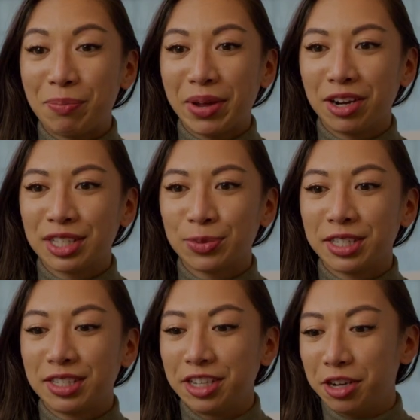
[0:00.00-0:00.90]
parents
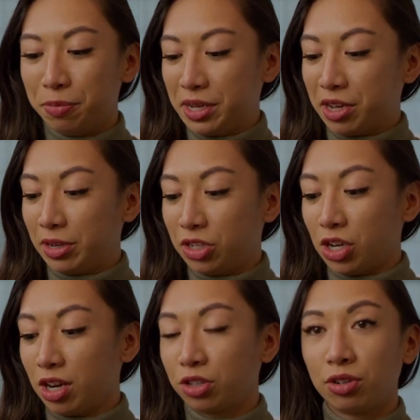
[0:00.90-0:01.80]
was, you know, become a
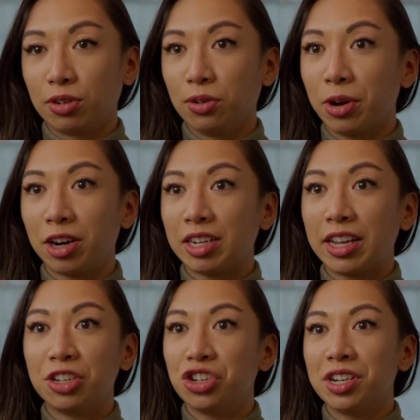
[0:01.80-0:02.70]
doctor, a lawyer, an
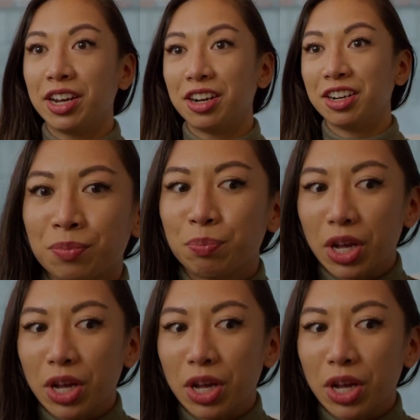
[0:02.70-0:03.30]
engineer.